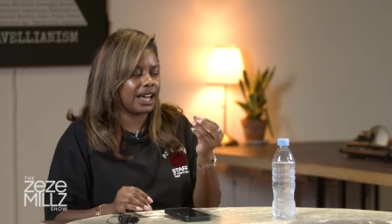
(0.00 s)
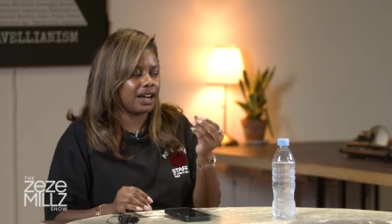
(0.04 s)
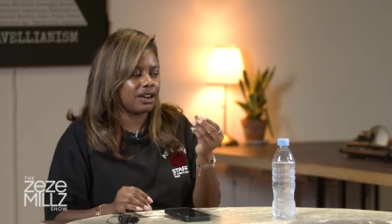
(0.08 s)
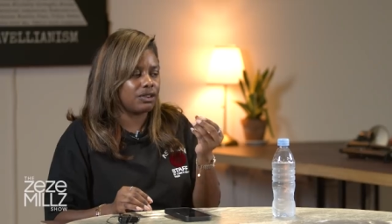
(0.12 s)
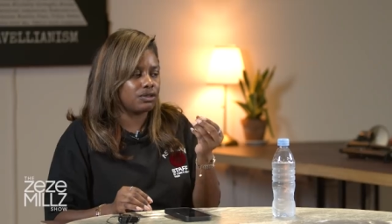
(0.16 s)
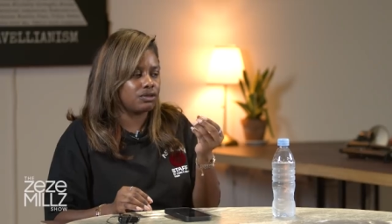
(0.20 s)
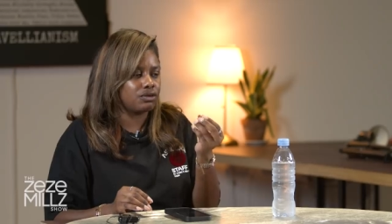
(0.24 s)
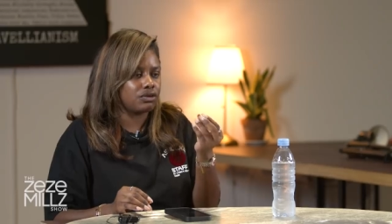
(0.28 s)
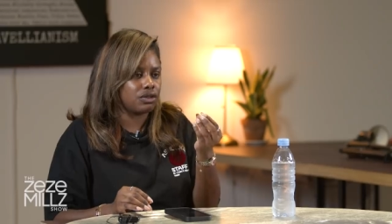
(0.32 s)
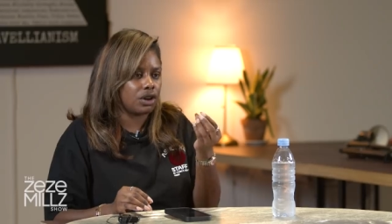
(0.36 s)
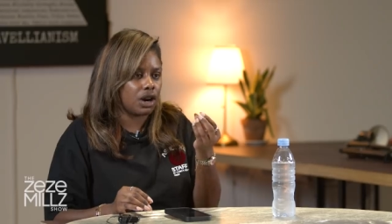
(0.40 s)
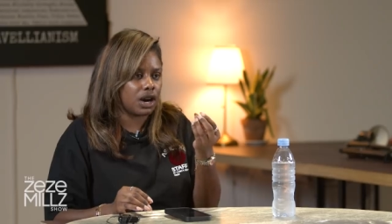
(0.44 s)

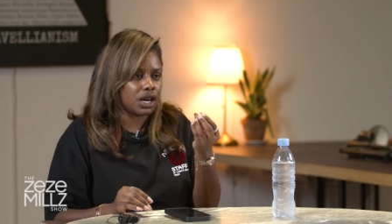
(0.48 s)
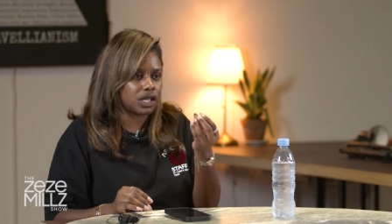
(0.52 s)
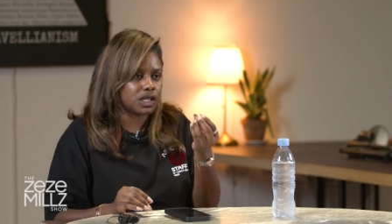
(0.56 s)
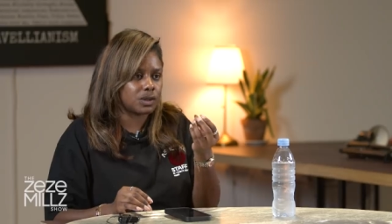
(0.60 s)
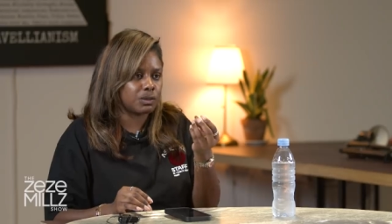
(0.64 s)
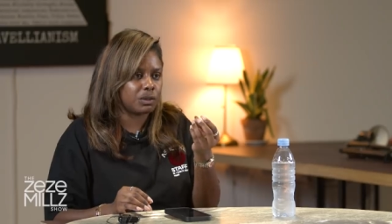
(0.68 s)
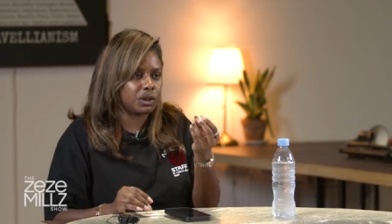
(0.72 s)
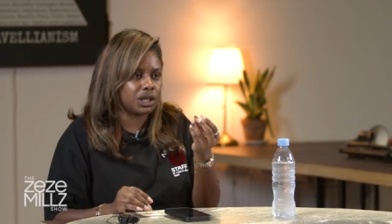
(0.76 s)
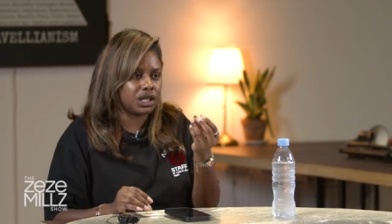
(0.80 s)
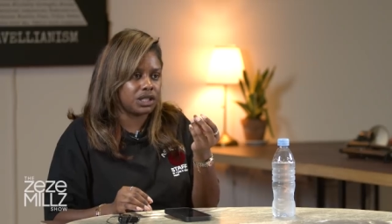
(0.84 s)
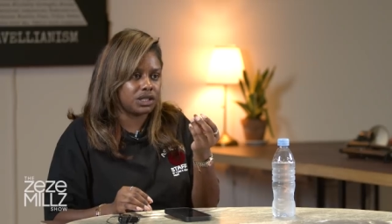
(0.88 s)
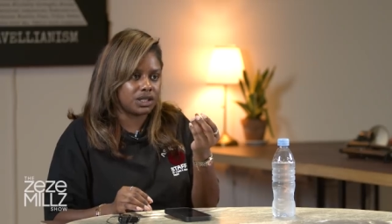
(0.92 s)
that
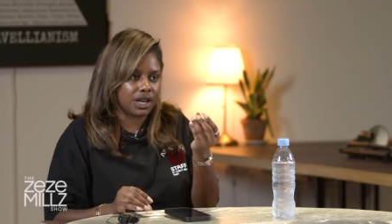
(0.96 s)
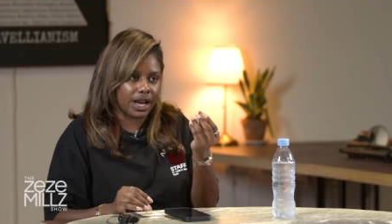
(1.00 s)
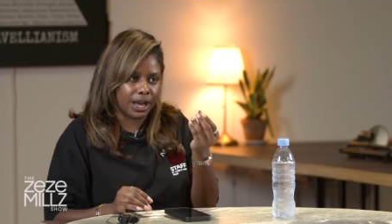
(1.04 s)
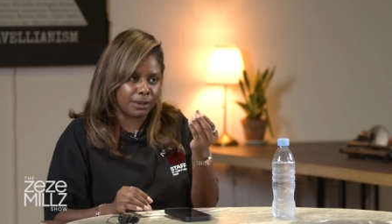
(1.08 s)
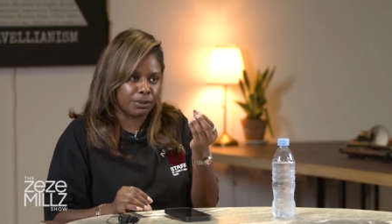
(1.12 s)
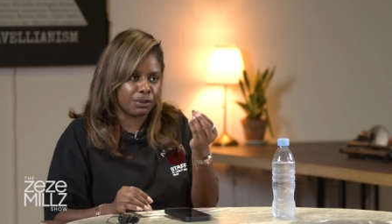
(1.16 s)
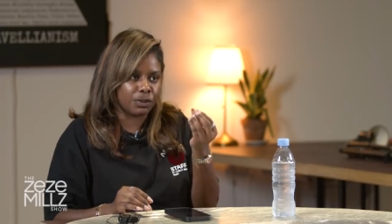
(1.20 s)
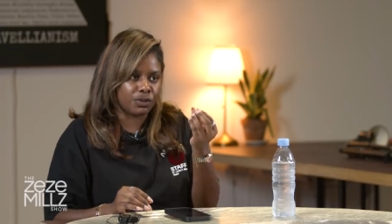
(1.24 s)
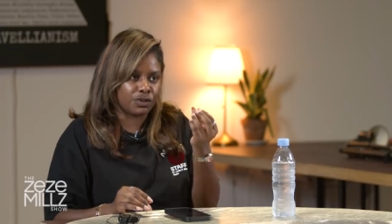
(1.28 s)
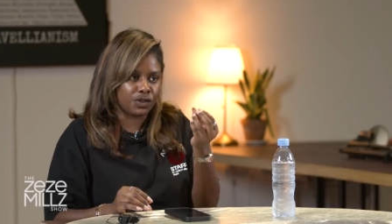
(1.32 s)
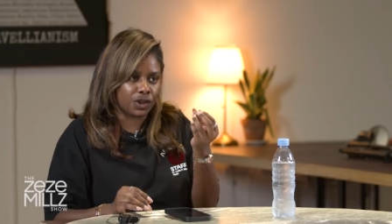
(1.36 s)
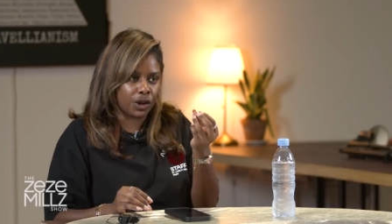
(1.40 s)
raspy
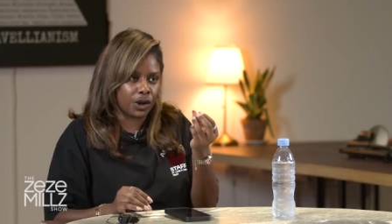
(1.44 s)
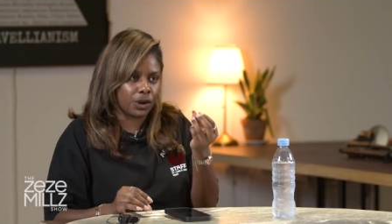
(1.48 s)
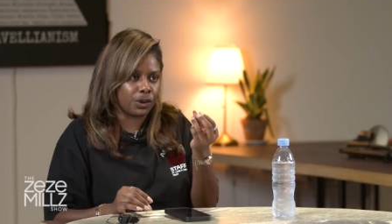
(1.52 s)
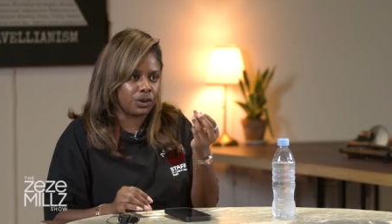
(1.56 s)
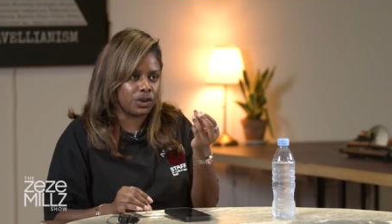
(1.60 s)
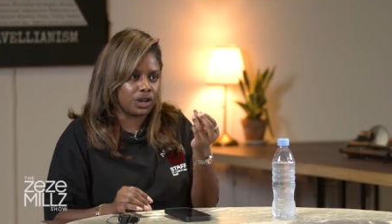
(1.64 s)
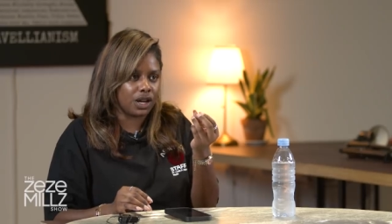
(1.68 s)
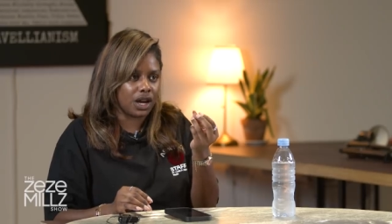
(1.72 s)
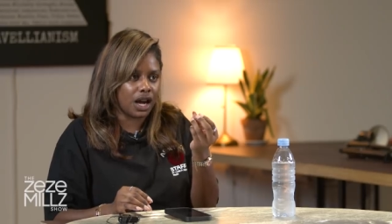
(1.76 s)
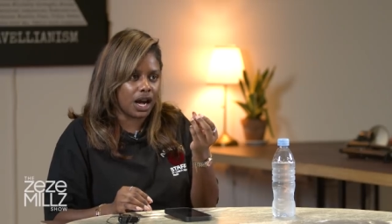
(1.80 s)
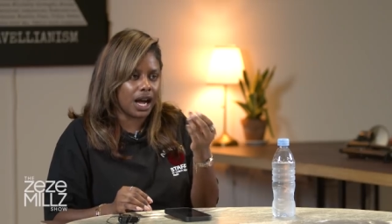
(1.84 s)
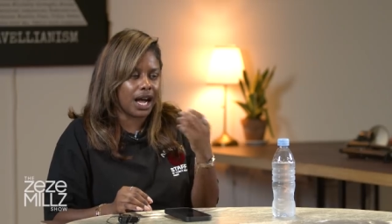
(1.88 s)
type of
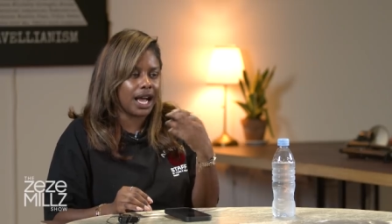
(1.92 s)
tone.